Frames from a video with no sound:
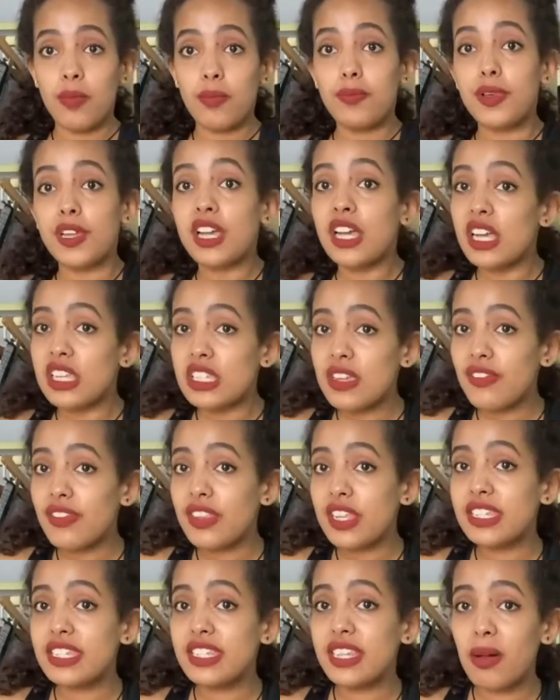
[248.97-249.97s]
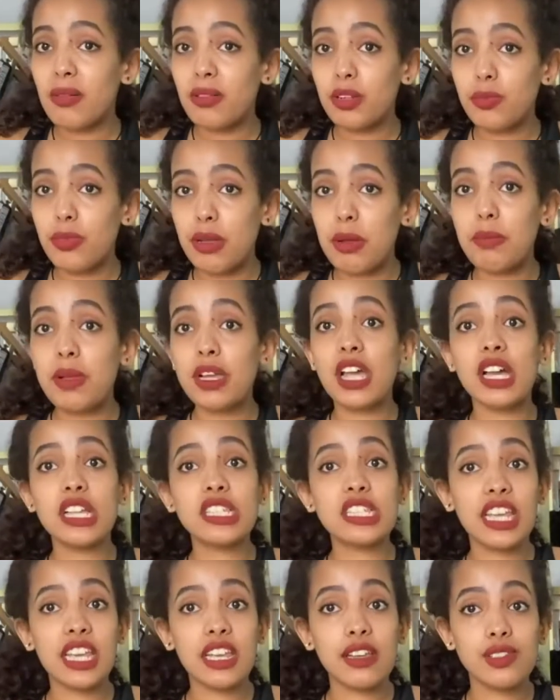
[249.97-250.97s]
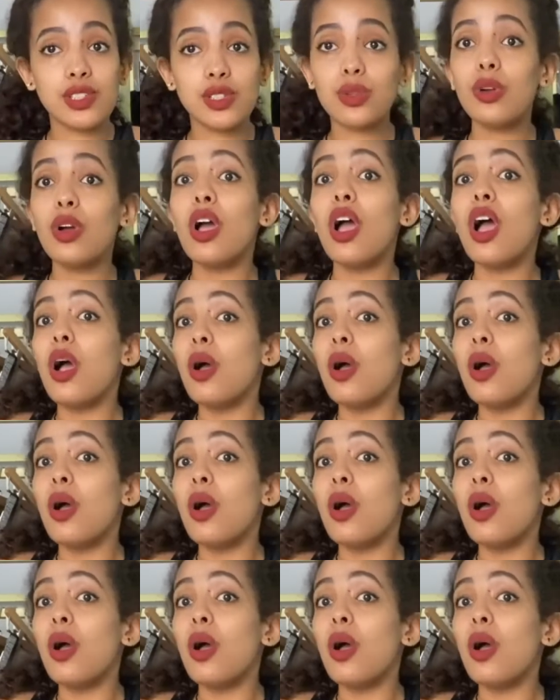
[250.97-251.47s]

because of this double belt, because it gives you